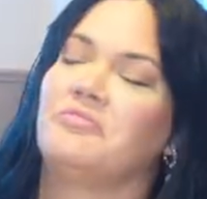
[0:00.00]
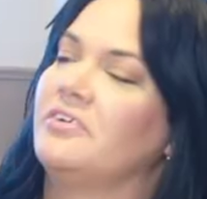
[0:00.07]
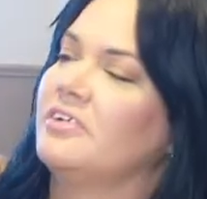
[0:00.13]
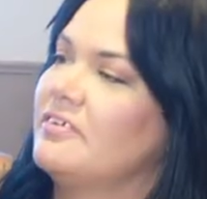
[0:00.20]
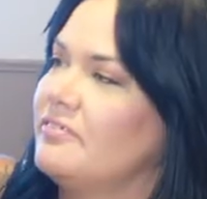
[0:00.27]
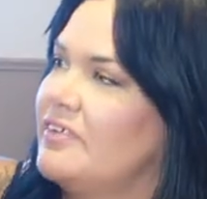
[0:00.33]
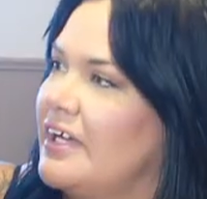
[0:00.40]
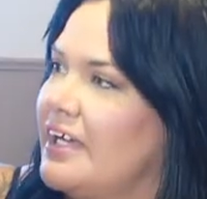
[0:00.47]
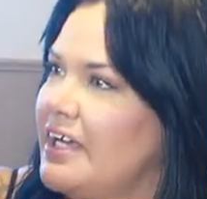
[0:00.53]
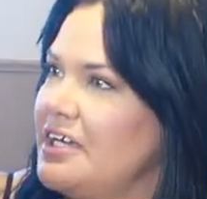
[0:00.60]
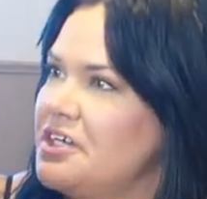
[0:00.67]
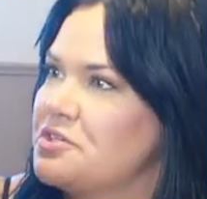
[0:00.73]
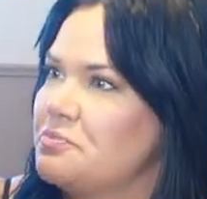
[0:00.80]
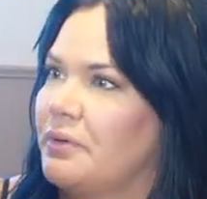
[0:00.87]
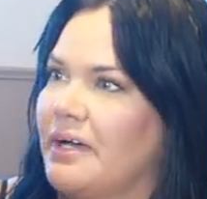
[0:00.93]
full of
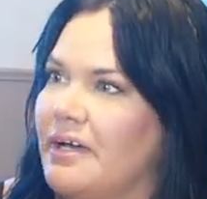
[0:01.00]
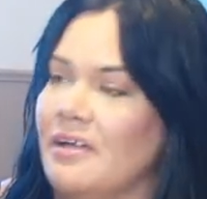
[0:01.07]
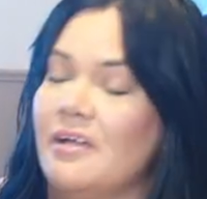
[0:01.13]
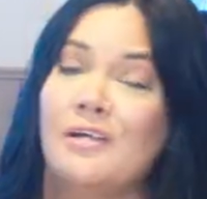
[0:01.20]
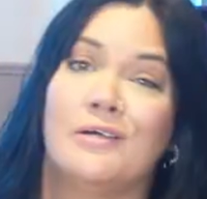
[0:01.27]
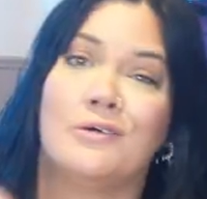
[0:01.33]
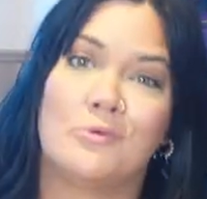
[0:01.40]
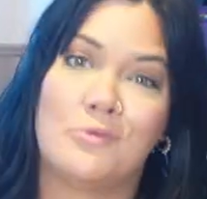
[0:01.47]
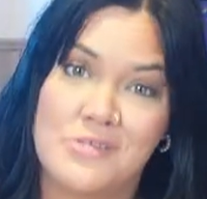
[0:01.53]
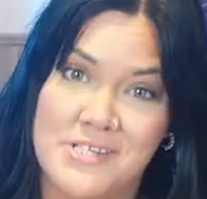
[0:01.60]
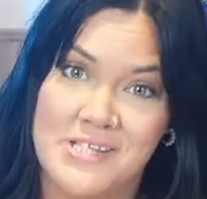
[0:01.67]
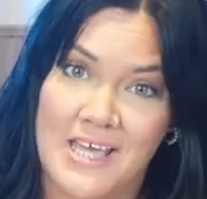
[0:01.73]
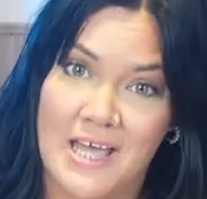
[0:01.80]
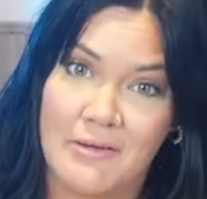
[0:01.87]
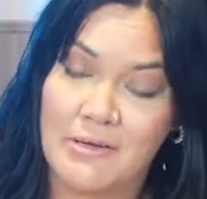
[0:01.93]
luggage, but we'll
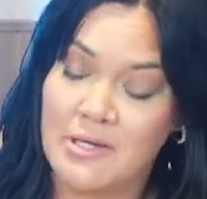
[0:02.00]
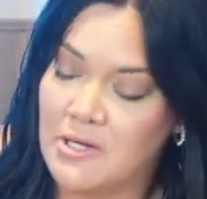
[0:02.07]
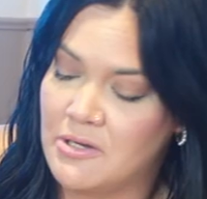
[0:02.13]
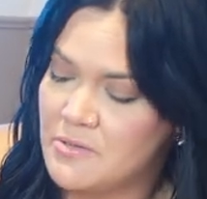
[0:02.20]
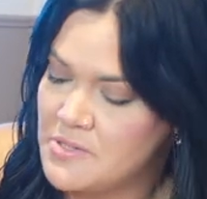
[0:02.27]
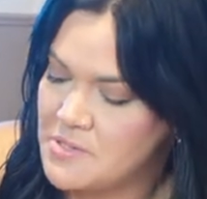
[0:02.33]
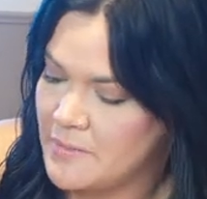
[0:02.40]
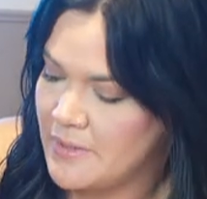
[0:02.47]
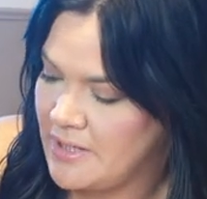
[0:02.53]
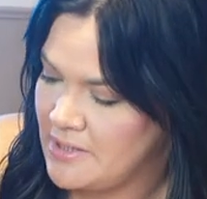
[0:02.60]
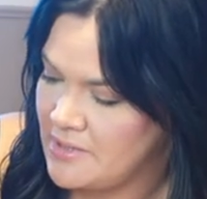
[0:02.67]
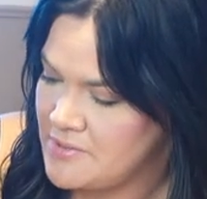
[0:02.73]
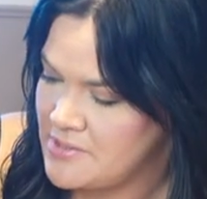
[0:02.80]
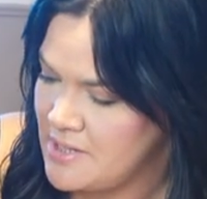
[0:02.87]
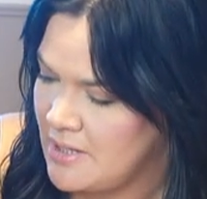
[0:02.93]
see how it goes when I
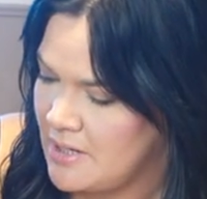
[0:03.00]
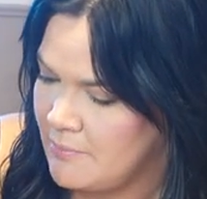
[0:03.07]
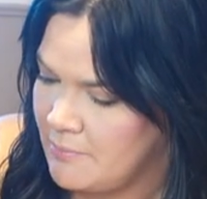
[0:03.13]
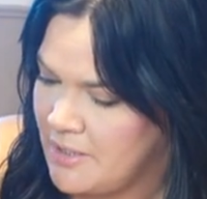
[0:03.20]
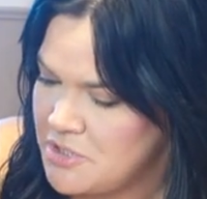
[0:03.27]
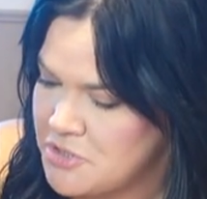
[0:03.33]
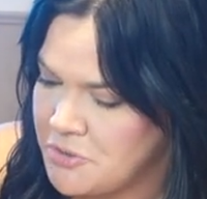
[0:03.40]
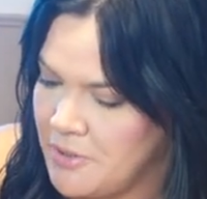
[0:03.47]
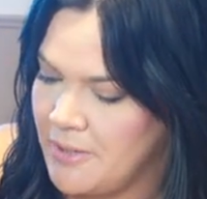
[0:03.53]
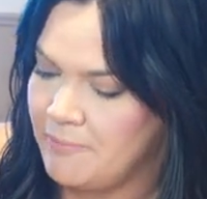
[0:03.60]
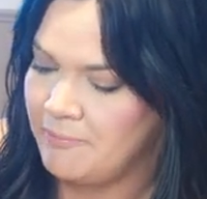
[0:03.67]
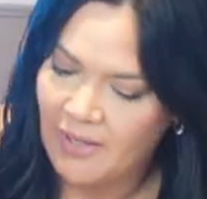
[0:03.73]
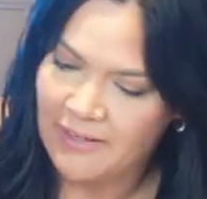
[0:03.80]
use it on my trip.